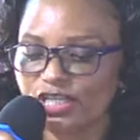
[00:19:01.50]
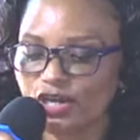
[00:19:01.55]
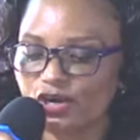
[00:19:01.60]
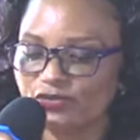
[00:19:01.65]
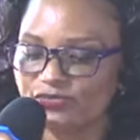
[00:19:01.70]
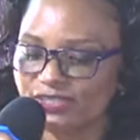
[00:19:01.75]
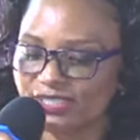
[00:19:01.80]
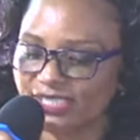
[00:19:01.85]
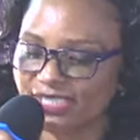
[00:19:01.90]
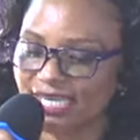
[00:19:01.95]

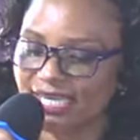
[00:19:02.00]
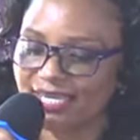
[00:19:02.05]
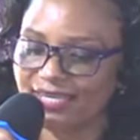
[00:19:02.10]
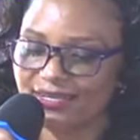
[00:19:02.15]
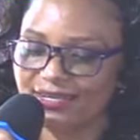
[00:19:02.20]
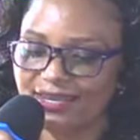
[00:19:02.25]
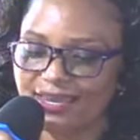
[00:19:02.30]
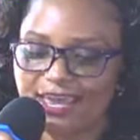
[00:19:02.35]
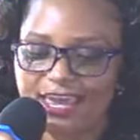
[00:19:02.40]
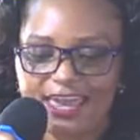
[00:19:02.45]
of
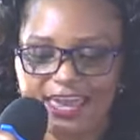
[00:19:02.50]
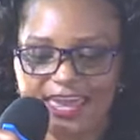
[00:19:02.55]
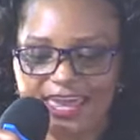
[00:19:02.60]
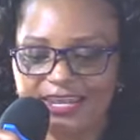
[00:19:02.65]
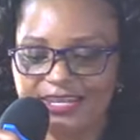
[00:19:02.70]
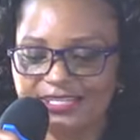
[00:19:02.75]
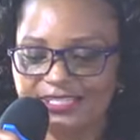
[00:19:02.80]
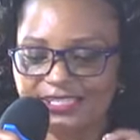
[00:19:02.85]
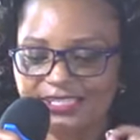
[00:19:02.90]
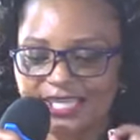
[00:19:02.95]
sin
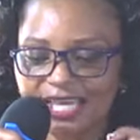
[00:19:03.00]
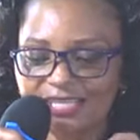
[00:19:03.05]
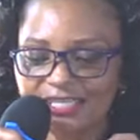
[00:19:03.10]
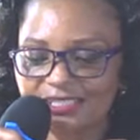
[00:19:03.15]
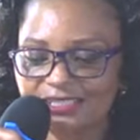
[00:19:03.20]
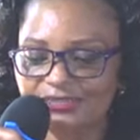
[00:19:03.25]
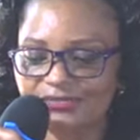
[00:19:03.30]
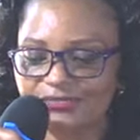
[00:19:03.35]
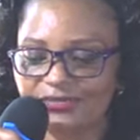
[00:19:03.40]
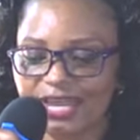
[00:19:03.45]
and
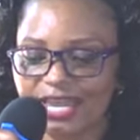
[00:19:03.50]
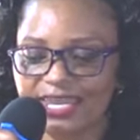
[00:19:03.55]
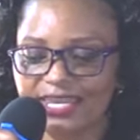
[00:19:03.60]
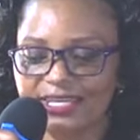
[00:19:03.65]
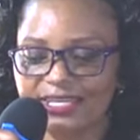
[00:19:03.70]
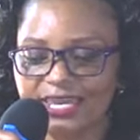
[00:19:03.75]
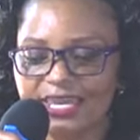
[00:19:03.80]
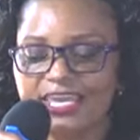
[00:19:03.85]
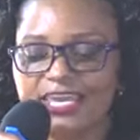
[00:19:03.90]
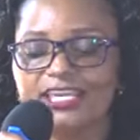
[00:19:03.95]

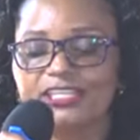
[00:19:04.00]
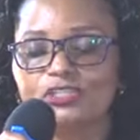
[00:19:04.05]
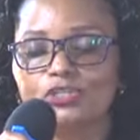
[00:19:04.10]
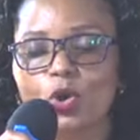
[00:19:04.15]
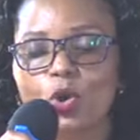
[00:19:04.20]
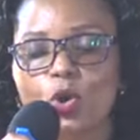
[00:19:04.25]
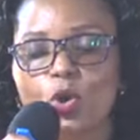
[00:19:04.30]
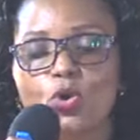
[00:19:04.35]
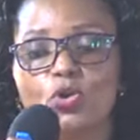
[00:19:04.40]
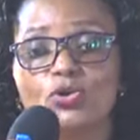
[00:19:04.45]
satisfied his
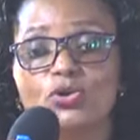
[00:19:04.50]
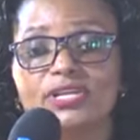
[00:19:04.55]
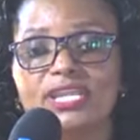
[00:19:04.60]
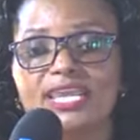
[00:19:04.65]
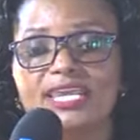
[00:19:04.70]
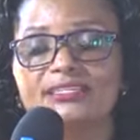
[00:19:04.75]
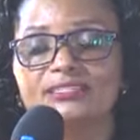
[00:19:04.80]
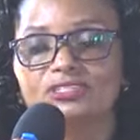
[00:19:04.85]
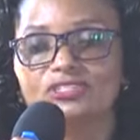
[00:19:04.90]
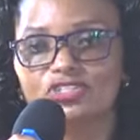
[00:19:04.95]
own
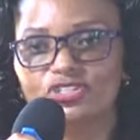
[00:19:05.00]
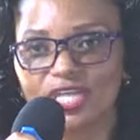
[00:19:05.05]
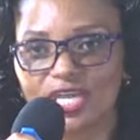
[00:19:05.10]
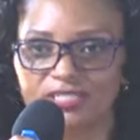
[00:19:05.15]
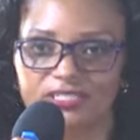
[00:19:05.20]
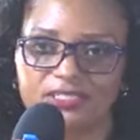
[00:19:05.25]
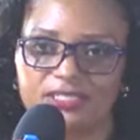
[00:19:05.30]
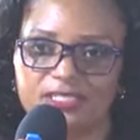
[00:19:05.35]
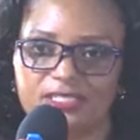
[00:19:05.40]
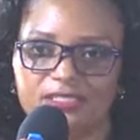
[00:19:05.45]

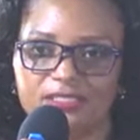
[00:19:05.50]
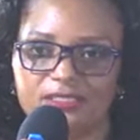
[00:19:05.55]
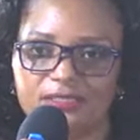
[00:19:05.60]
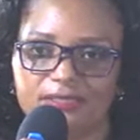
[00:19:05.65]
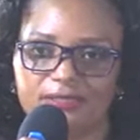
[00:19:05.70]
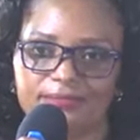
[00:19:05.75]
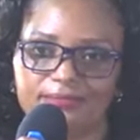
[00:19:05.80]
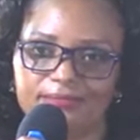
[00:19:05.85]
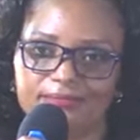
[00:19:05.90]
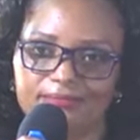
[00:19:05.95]

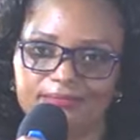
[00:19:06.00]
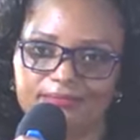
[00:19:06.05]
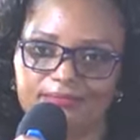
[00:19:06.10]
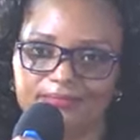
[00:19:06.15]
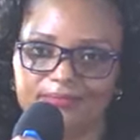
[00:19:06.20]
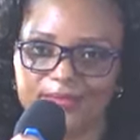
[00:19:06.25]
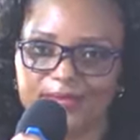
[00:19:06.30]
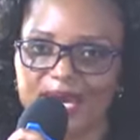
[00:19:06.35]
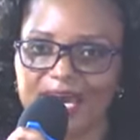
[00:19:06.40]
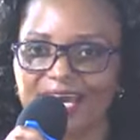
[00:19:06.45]
justice.
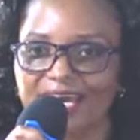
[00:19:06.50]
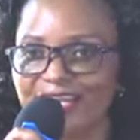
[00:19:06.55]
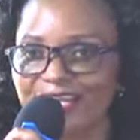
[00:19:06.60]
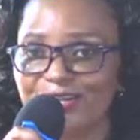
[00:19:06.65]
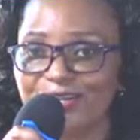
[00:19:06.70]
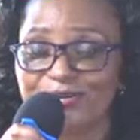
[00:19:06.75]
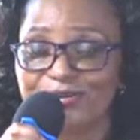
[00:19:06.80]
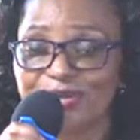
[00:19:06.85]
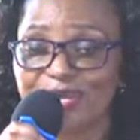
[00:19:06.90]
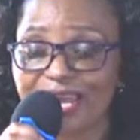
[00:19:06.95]

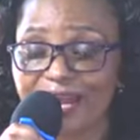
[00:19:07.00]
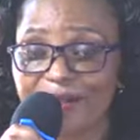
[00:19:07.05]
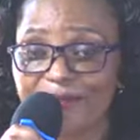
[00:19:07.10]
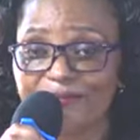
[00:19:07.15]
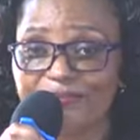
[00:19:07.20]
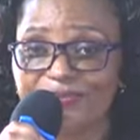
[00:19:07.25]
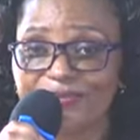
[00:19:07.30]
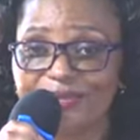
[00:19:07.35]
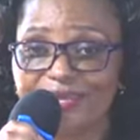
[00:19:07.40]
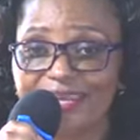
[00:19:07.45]
Hallelujah.
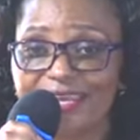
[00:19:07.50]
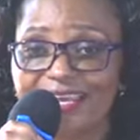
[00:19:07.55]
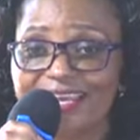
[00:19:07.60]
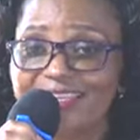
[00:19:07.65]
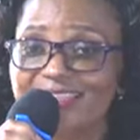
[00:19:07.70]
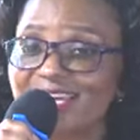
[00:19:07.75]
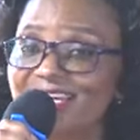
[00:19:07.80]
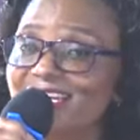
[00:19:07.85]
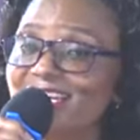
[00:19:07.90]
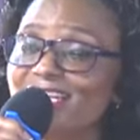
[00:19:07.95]

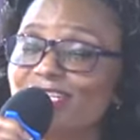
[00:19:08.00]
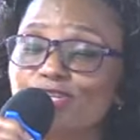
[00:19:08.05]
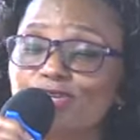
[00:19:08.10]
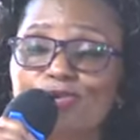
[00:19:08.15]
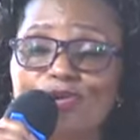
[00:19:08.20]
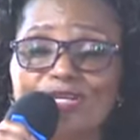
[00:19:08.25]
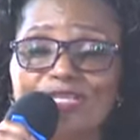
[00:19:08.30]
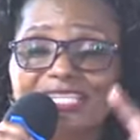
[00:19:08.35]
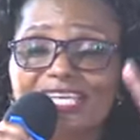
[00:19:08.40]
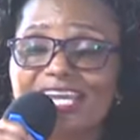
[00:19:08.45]
That it
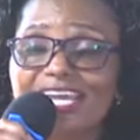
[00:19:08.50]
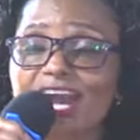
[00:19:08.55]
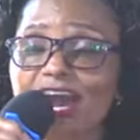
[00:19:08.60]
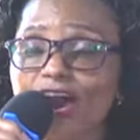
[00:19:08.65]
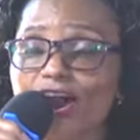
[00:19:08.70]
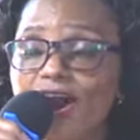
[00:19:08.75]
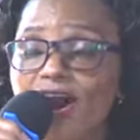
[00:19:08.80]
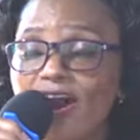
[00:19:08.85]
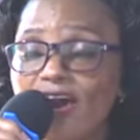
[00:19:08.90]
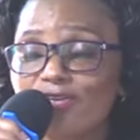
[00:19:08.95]
was
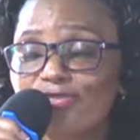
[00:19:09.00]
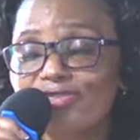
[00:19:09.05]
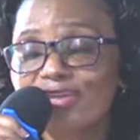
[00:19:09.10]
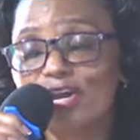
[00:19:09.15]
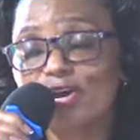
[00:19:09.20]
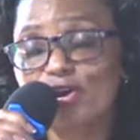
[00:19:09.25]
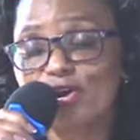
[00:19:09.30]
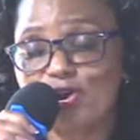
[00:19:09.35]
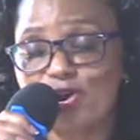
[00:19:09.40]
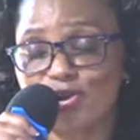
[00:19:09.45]
on the
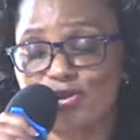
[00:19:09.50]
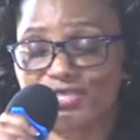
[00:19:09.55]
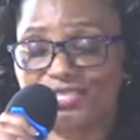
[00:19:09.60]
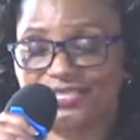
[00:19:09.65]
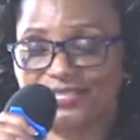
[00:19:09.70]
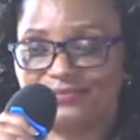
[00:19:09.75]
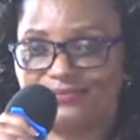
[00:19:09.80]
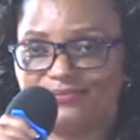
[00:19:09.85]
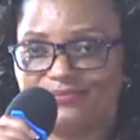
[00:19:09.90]
cross